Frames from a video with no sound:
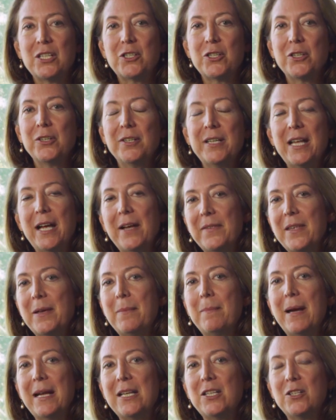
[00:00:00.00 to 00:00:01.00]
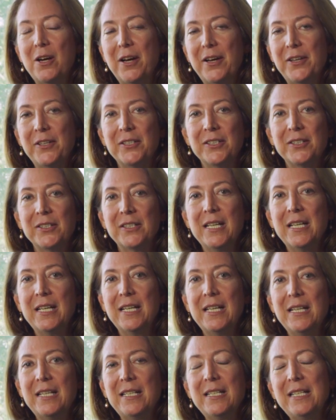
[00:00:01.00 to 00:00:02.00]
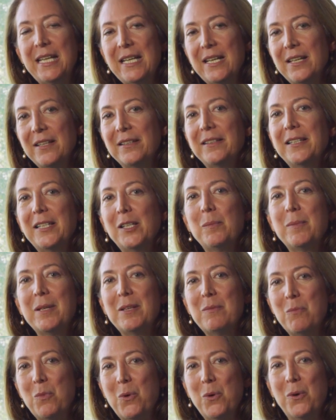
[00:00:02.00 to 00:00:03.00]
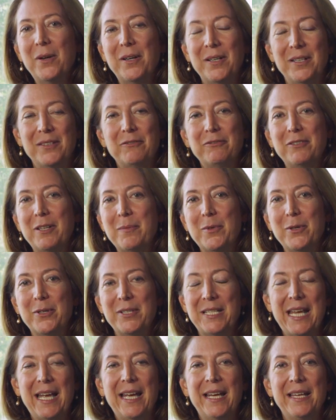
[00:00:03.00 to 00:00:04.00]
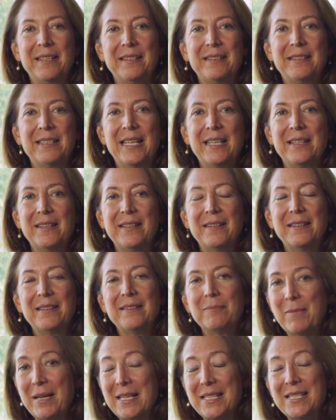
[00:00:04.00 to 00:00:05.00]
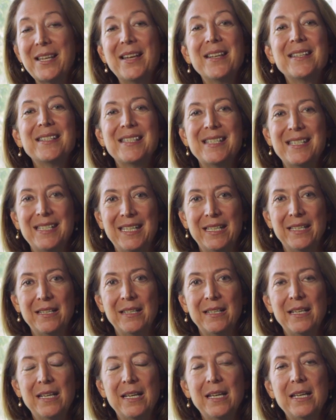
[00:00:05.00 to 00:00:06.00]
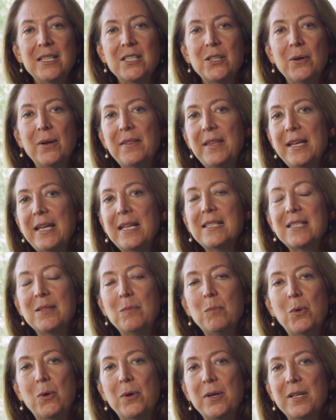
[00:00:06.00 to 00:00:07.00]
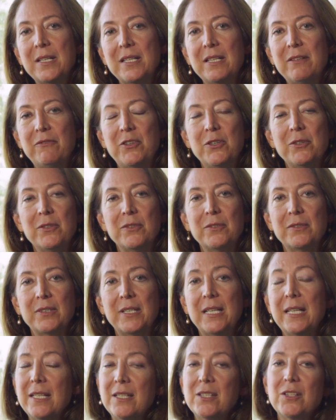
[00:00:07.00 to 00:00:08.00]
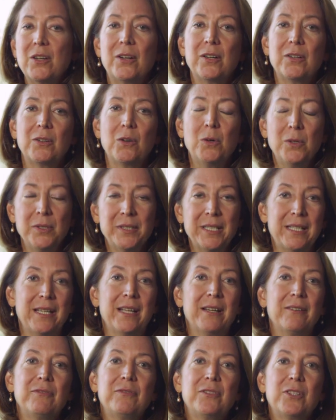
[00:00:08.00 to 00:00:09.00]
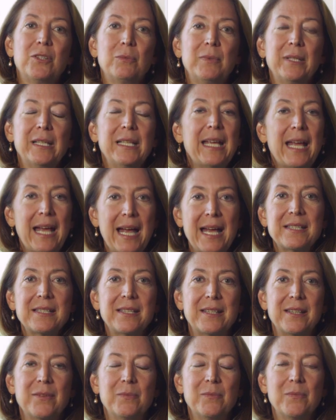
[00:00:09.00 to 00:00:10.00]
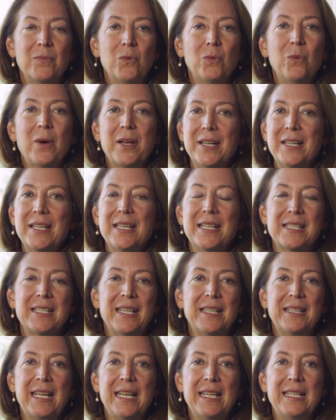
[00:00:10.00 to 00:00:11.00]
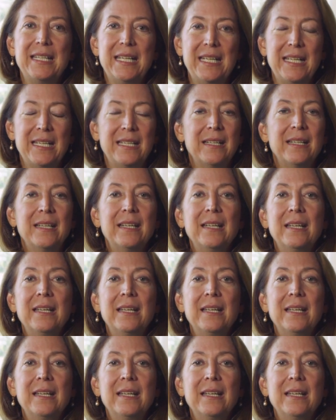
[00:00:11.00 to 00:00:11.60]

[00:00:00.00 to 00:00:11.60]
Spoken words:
It turned out that my daughter needed a little bit more from her dad than my sons did. So I think it's important if your kids are old enough to really ask them what it is that they need.